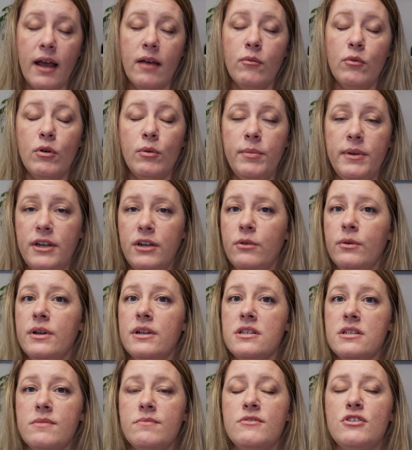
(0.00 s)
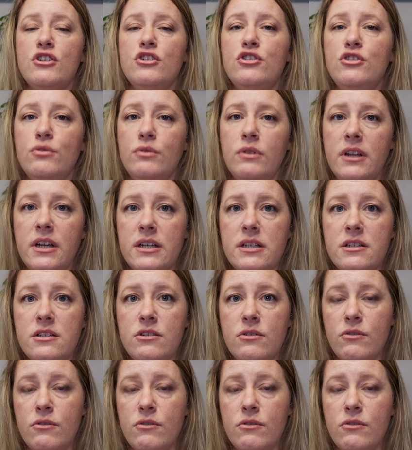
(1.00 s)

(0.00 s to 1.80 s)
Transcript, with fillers: and we'll be doing some to-do lists.